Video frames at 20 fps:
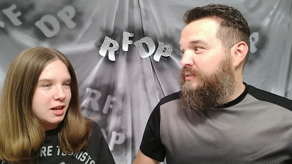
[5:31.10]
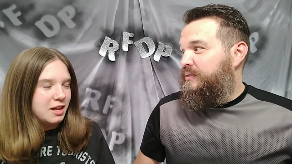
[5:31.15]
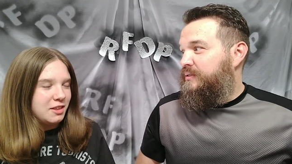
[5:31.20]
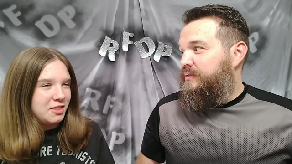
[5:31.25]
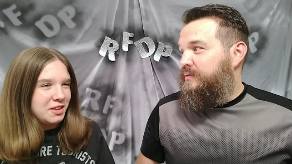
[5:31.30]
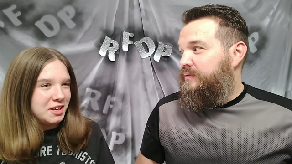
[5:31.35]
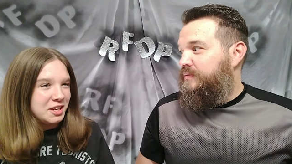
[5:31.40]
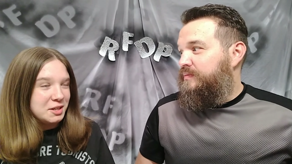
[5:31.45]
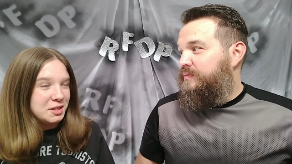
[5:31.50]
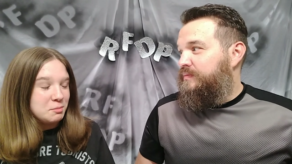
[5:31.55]
Speaker 1: I
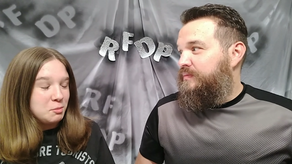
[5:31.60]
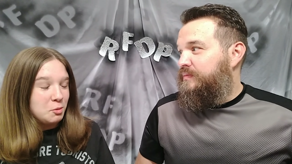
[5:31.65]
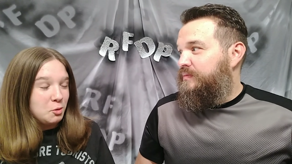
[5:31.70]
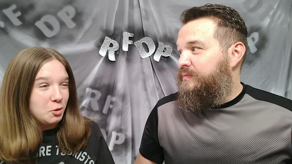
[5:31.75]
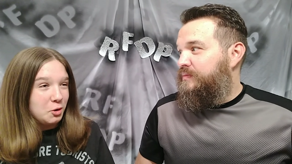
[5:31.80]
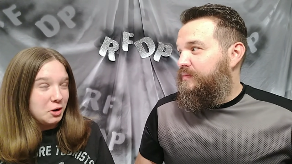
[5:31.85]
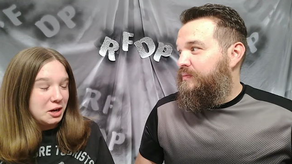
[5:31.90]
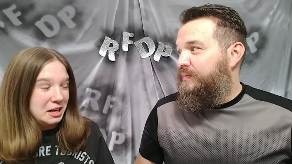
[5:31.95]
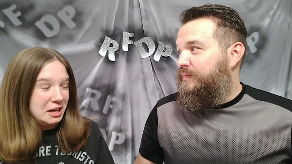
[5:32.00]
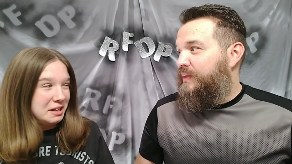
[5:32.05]
think it's
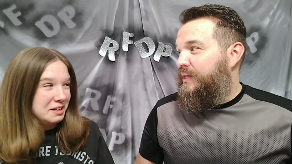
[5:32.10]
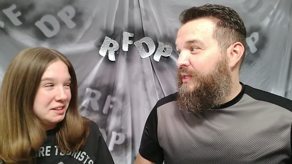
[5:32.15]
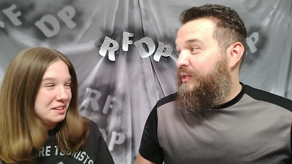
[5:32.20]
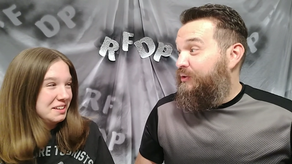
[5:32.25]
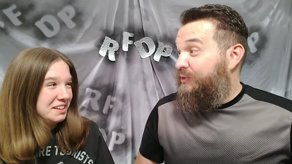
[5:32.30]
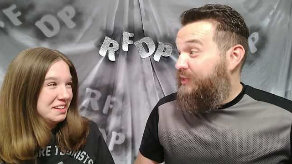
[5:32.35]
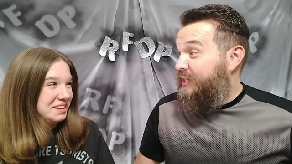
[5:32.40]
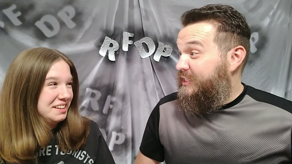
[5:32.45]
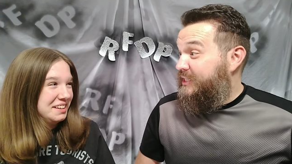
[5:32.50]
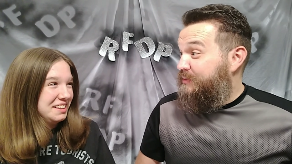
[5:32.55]
boring.
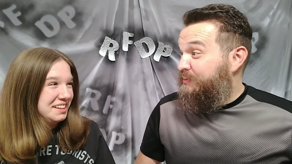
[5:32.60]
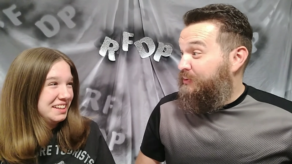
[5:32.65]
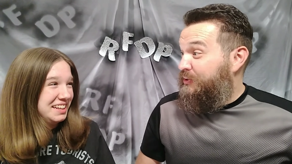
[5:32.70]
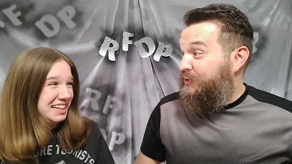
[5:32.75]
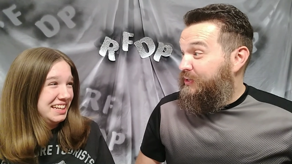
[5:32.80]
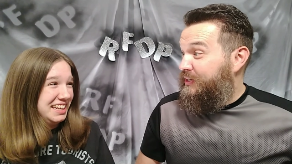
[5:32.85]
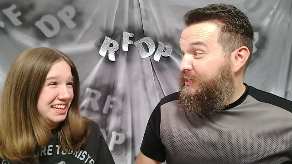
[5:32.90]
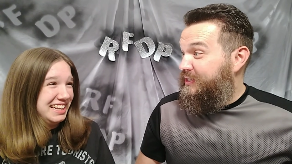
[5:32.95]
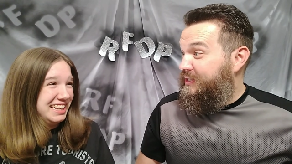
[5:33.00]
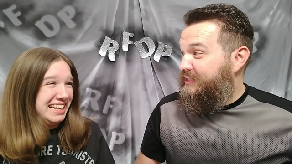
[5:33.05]
Speaker 2: You think it's
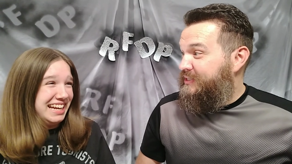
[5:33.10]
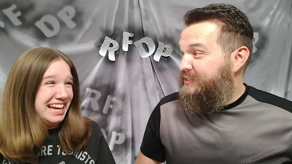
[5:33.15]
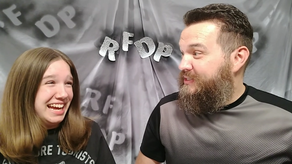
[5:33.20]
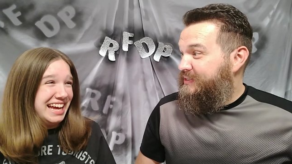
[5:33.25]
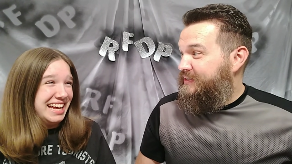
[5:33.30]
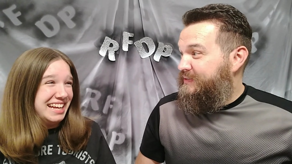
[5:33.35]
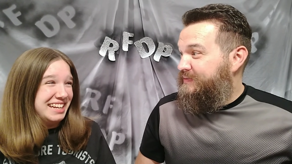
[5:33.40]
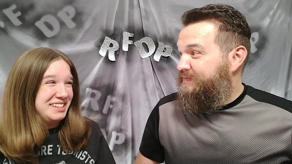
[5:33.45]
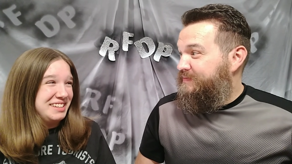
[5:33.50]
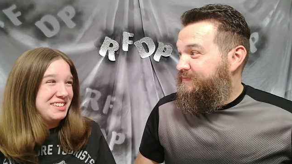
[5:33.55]
boring?
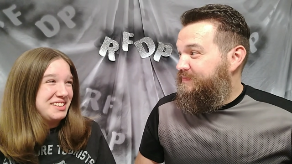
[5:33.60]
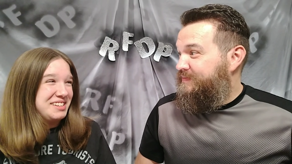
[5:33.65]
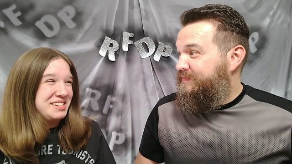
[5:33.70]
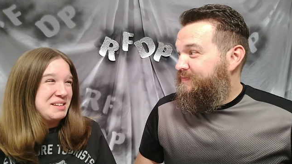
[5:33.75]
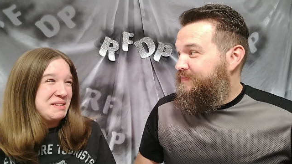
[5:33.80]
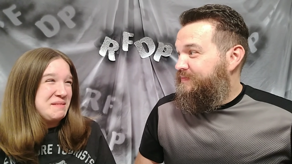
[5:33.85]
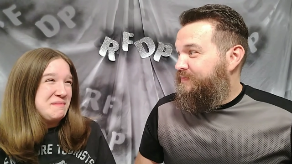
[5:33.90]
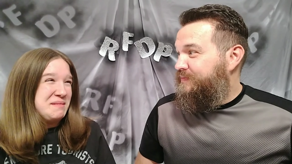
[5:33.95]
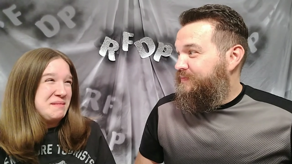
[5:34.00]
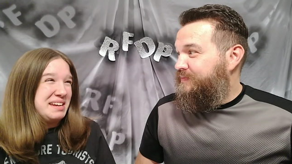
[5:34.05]
Speaker 1: Yeah,
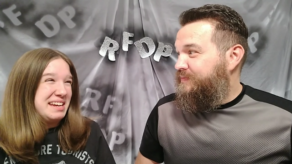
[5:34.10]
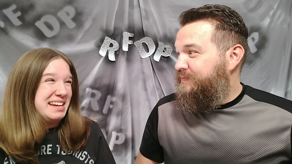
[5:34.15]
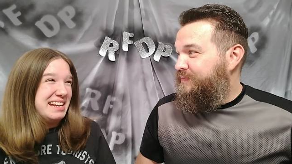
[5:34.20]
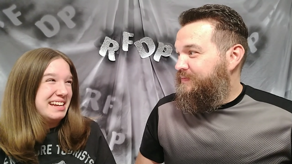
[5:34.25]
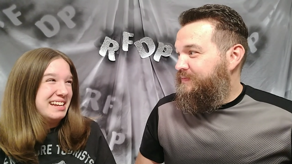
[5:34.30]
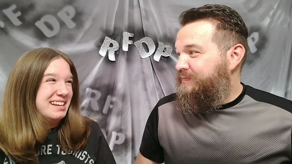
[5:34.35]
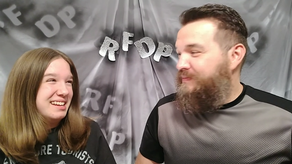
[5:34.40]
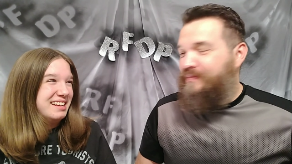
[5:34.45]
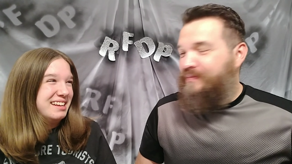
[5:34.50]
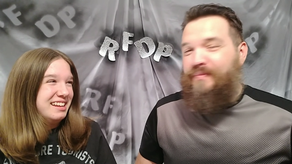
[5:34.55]
just to
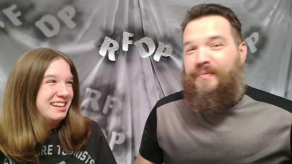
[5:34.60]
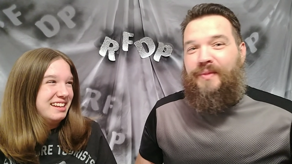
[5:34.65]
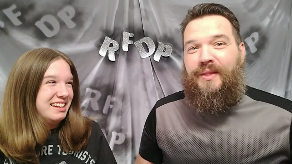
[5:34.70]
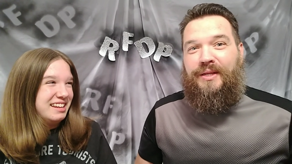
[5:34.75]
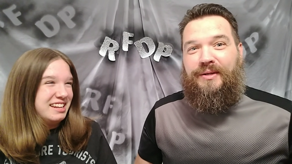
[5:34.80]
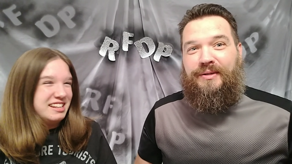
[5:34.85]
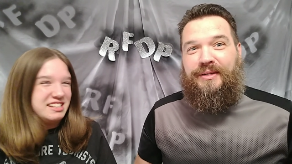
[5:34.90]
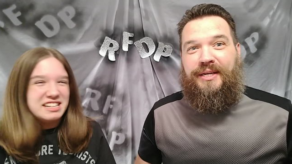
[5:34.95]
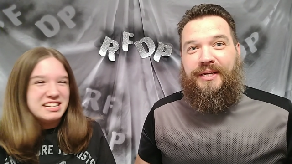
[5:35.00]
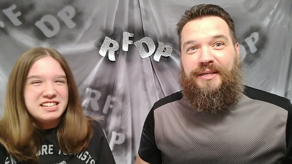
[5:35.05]
me.
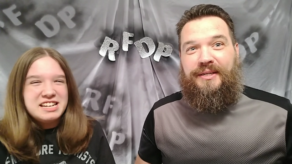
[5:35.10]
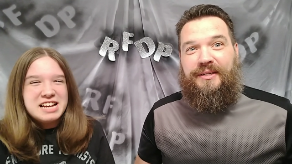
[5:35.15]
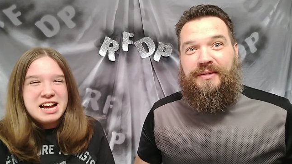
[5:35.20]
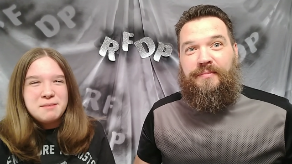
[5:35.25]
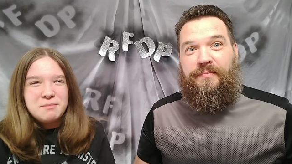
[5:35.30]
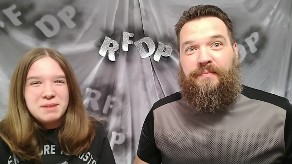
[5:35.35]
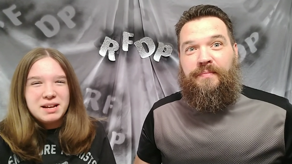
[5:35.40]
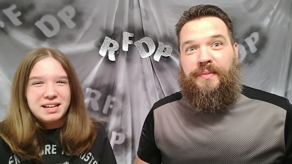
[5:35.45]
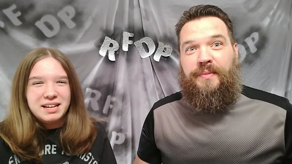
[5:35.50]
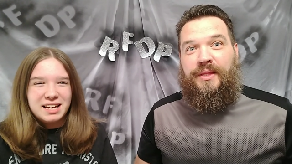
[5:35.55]
Okay. This is
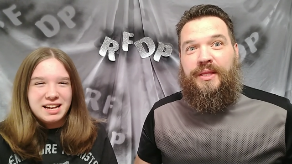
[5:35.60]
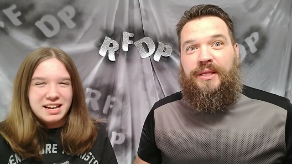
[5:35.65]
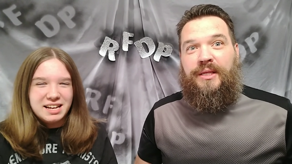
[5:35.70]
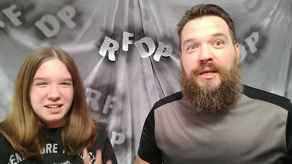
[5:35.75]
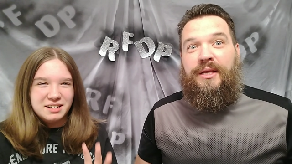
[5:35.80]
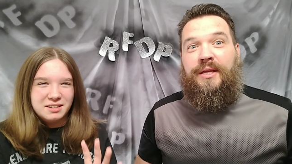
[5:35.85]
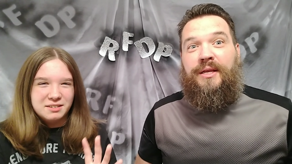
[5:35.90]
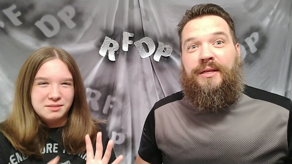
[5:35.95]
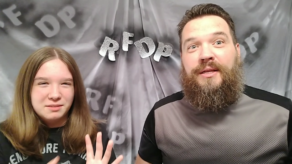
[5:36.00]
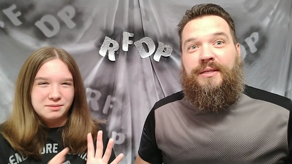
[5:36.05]
not my
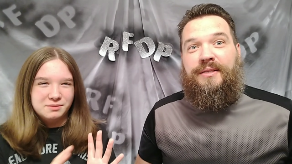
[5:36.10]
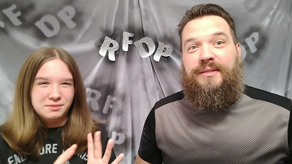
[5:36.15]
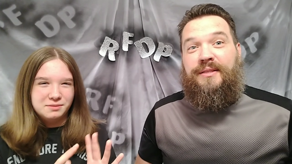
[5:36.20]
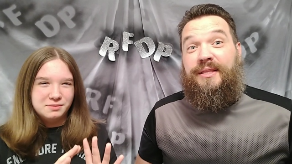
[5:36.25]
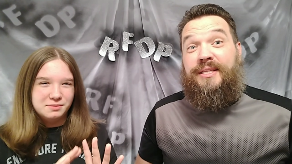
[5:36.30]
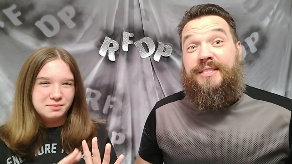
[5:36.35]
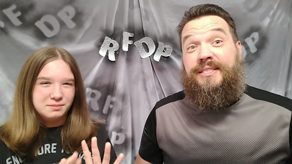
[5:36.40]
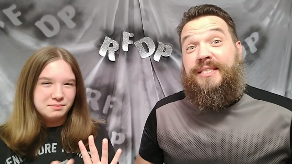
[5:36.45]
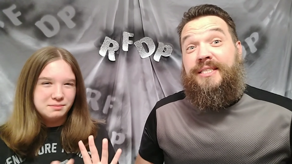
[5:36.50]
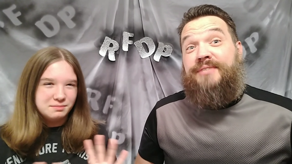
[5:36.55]
kind of...
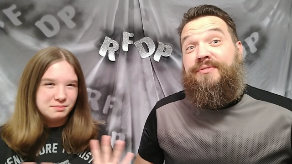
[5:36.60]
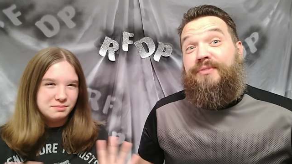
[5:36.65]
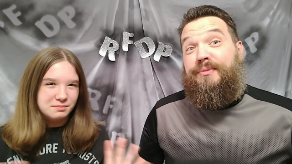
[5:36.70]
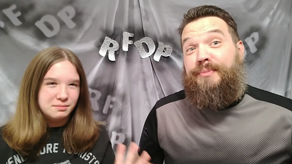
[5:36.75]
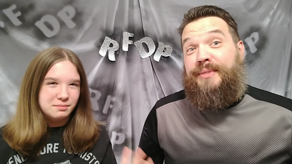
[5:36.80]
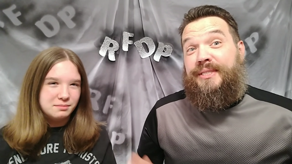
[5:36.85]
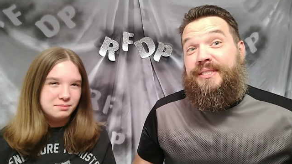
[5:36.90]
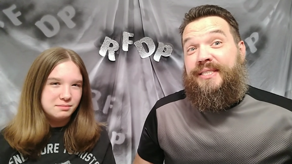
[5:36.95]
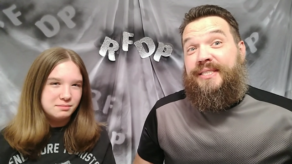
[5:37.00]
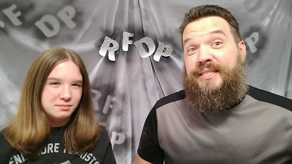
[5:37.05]
Speaker 2: This is
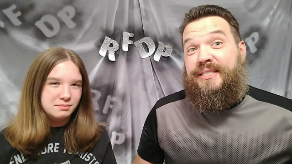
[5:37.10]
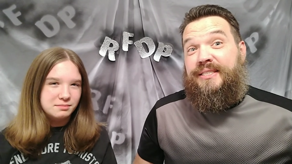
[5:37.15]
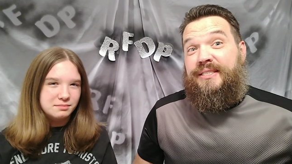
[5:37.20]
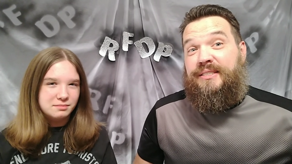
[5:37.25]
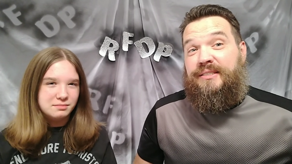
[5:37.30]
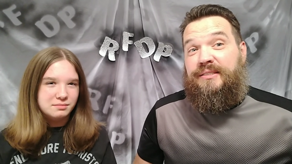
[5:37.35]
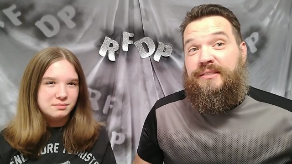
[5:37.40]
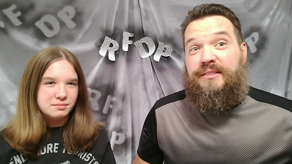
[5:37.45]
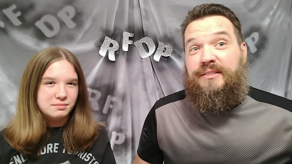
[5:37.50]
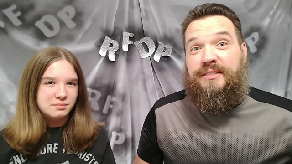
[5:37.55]
from the
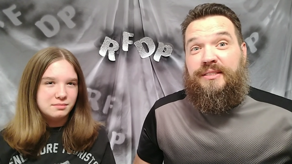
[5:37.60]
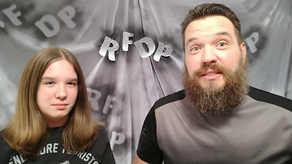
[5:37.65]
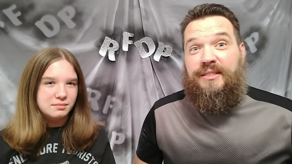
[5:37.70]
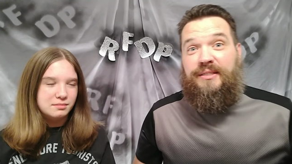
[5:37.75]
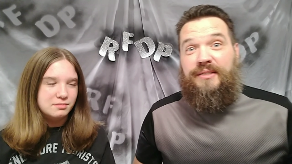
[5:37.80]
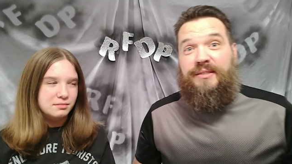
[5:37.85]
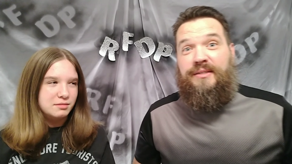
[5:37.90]
sixties.